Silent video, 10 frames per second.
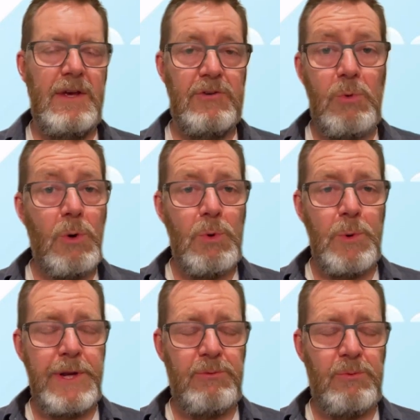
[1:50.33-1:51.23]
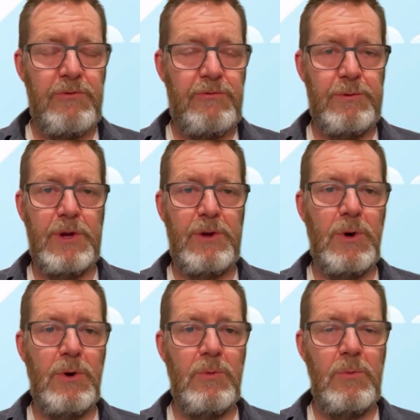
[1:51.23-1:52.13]
So what will we need from you?
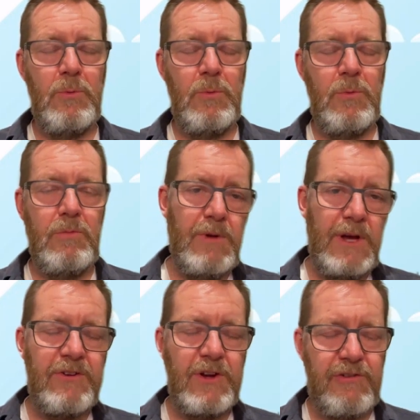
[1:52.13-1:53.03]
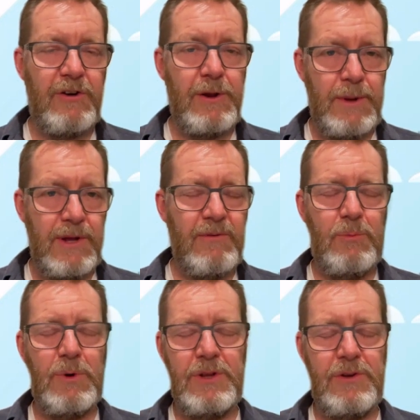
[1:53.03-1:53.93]
Well, it's going to vary a bit on
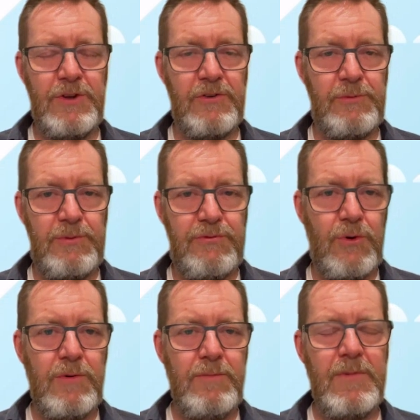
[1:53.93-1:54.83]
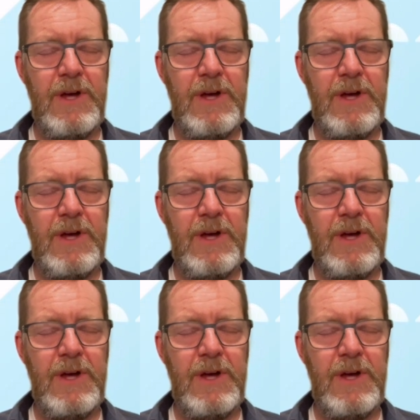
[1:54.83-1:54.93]
whether you've done this before,